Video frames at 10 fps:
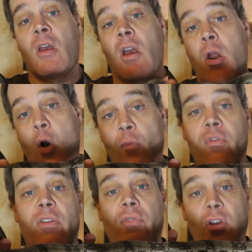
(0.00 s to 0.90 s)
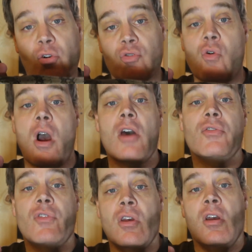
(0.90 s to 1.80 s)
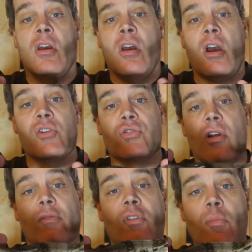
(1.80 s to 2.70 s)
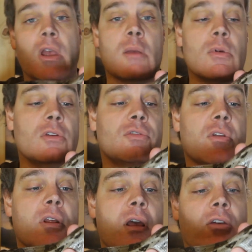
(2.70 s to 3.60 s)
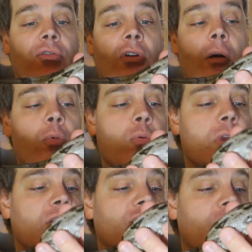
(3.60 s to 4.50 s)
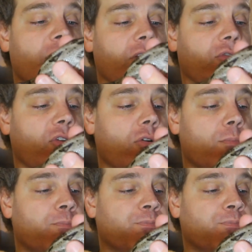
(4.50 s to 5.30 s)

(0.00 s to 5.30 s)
And hopefully, fingers crossed, I should have some babies in the next couple weeks from these two.